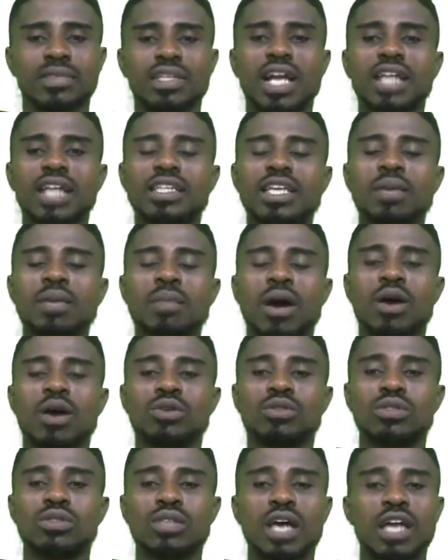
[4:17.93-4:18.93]
That came
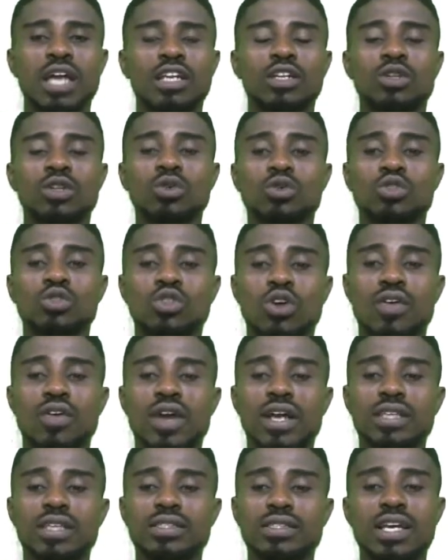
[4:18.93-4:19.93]
out and it looks
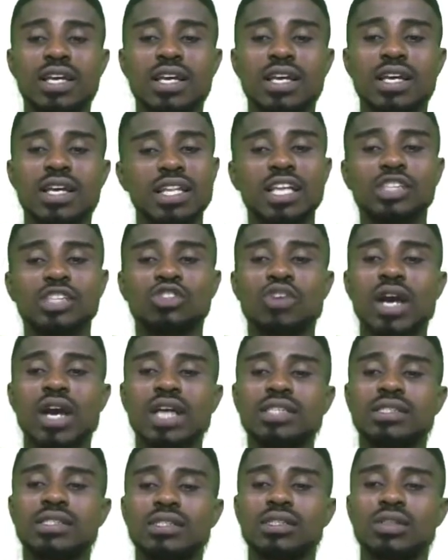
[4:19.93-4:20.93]
correct. Let's try
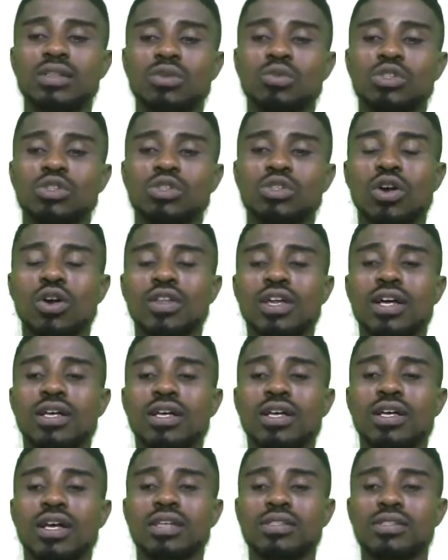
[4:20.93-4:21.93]
it with
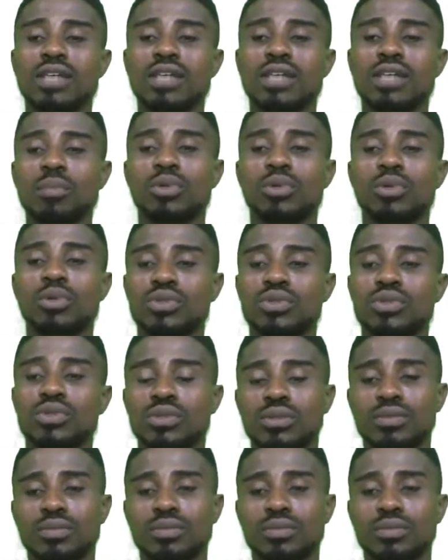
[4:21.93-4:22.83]
other samples.